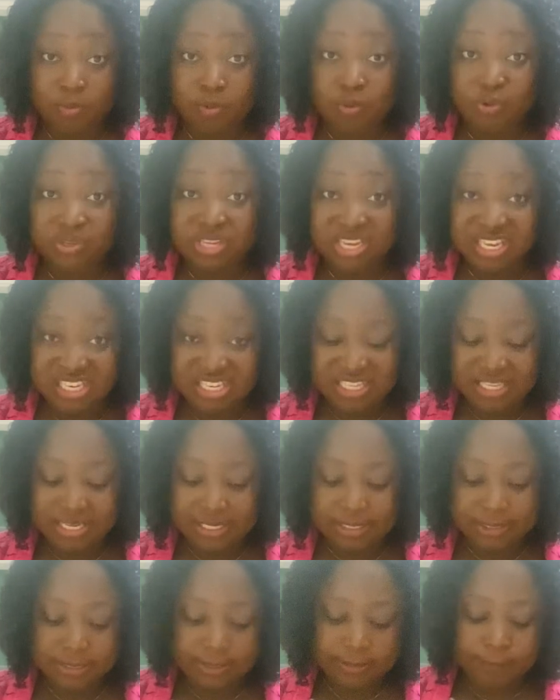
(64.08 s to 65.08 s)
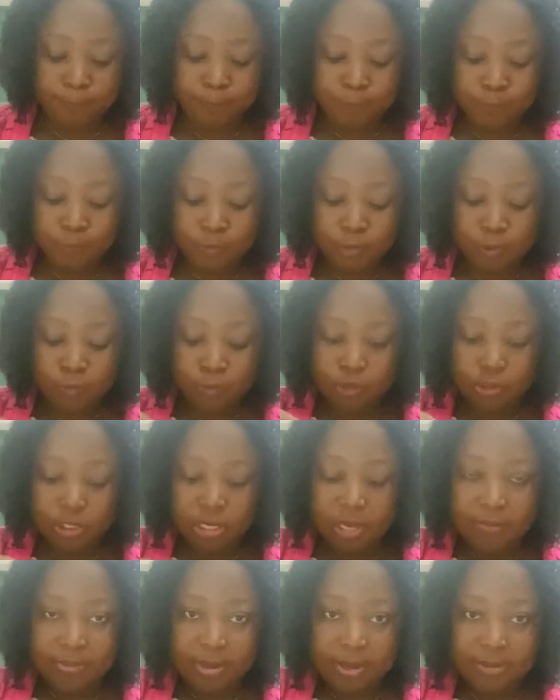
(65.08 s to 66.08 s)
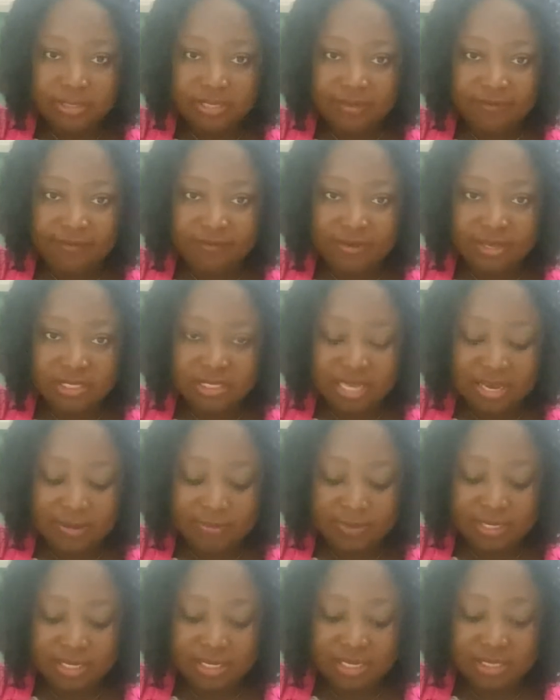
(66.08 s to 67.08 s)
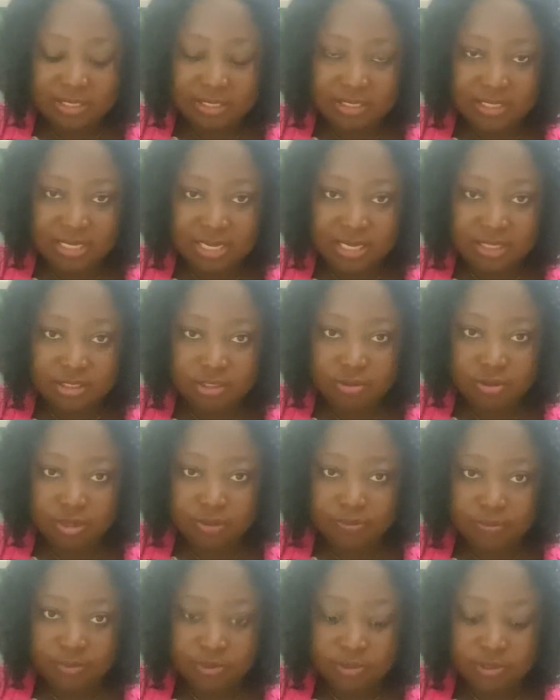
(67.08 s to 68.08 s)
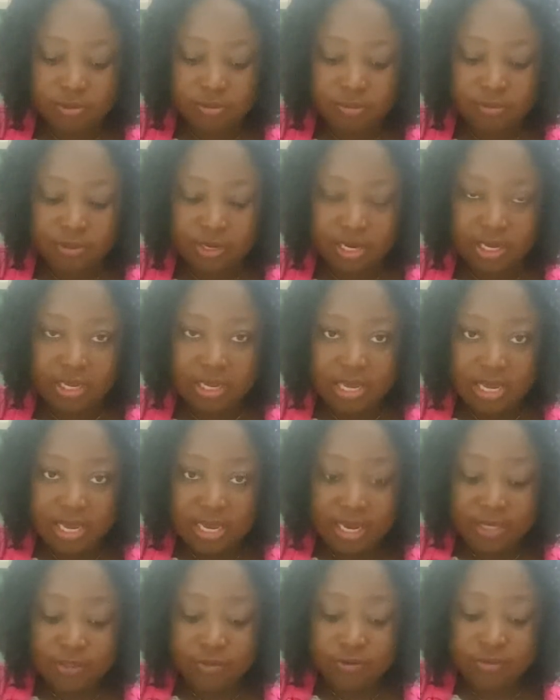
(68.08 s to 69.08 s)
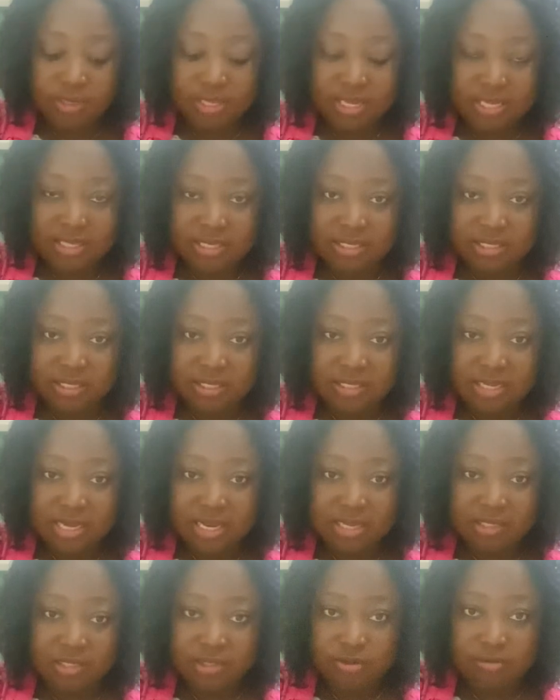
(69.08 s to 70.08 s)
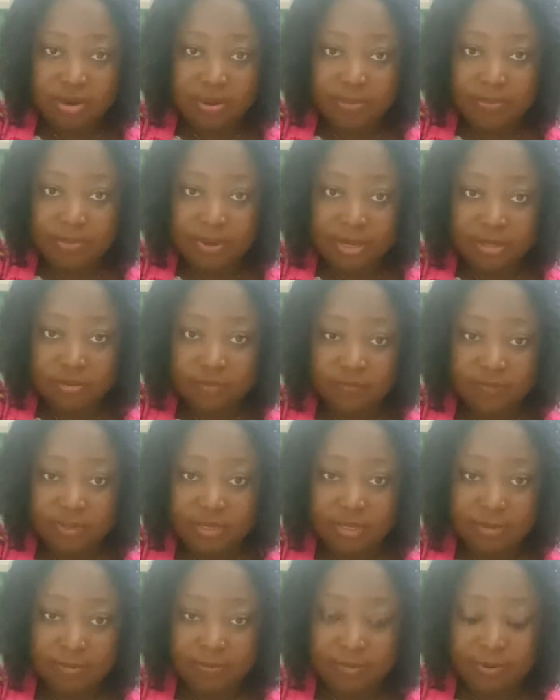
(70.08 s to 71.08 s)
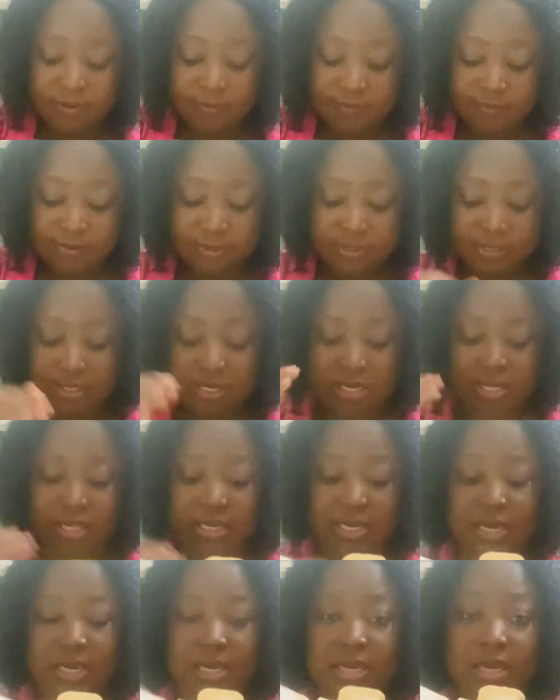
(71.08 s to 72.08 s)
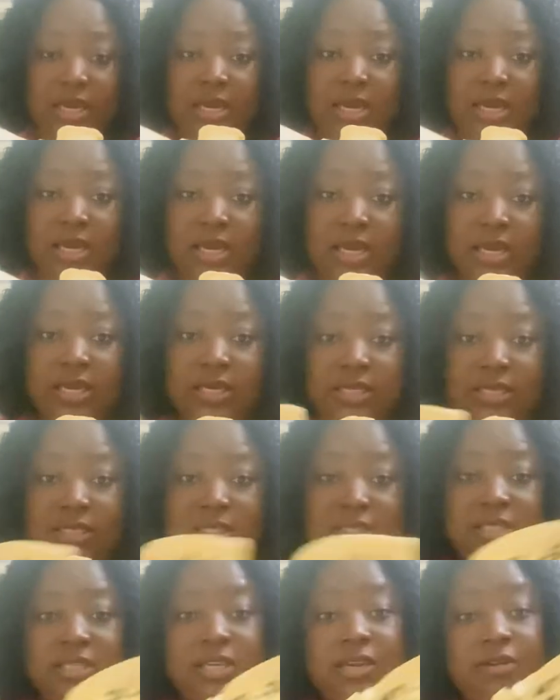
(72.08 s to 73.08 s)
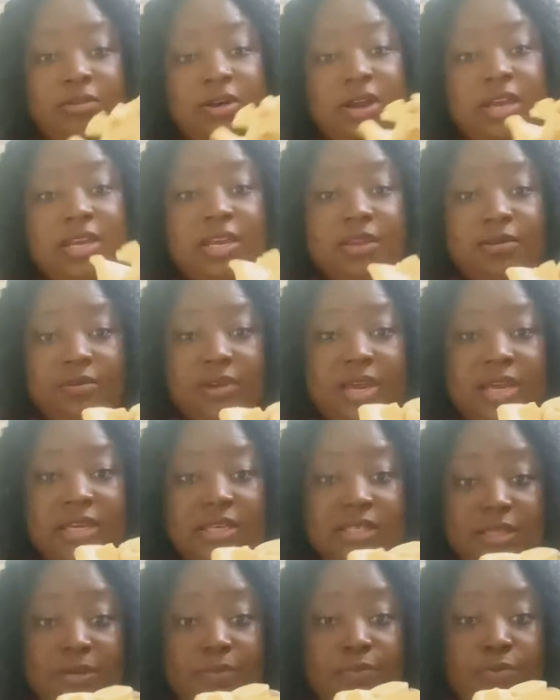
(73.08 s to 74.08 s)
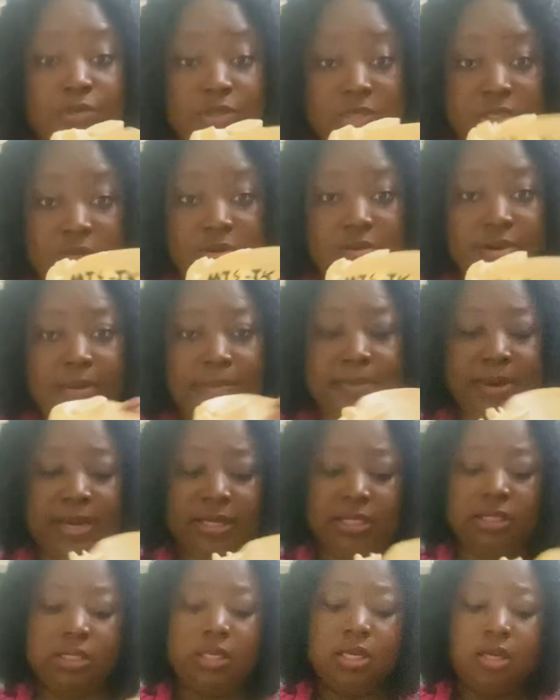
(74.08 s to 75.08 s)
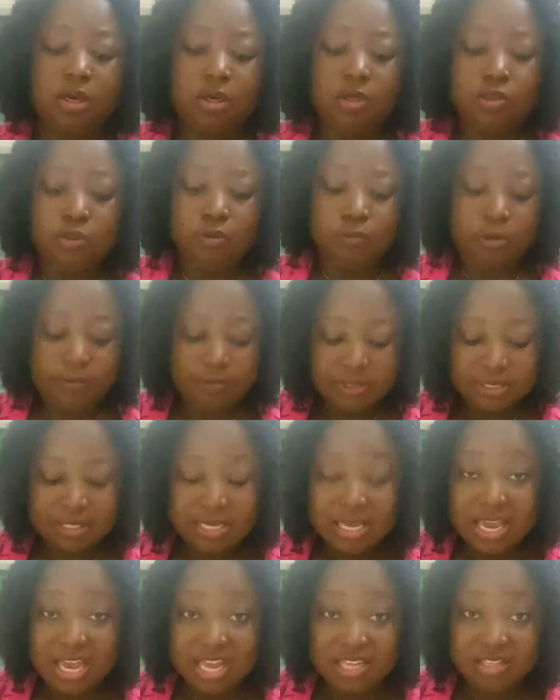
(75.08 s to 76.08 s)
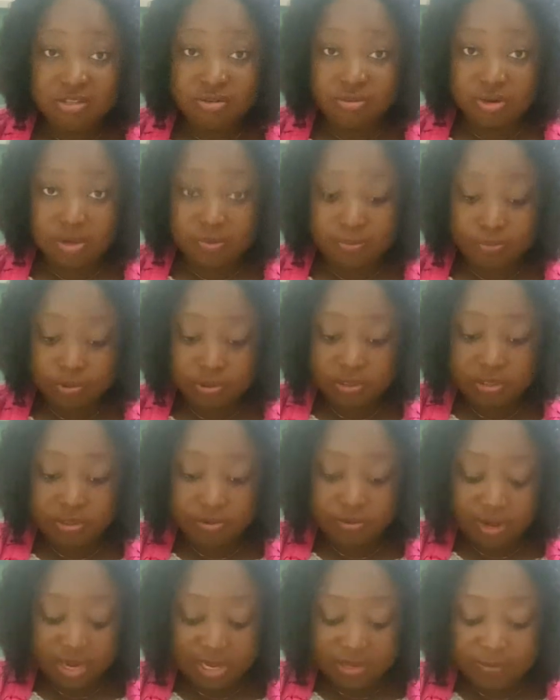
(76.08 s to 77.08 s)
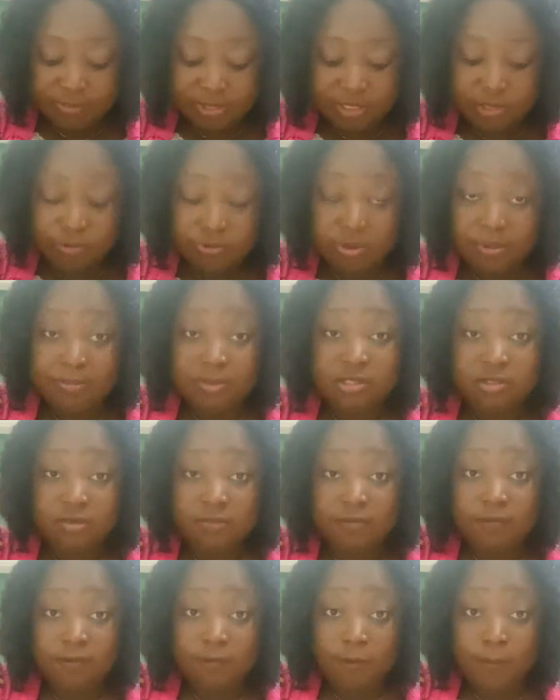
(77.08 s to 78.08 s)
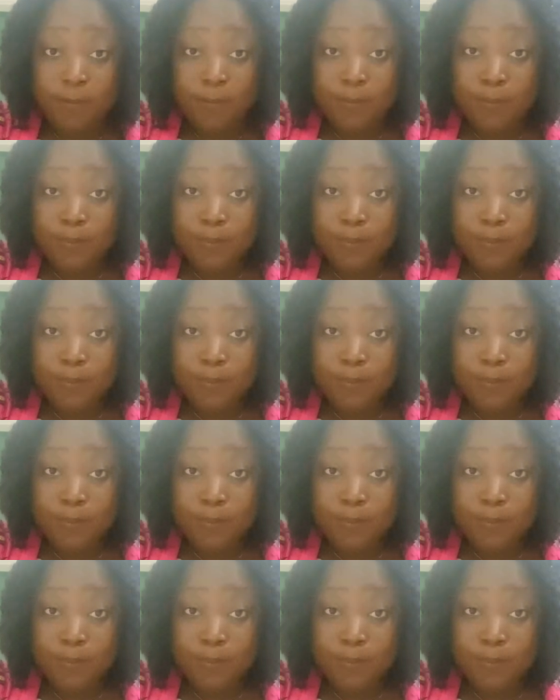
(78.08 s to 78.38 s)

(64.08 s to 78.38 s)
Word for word: or the inlet we'll talk about the first diameter that is anterior posterior i told you that this is the anterior part of the pelvis and the sacral area is the posterior part so when we say anterior posterior it means we are measuring from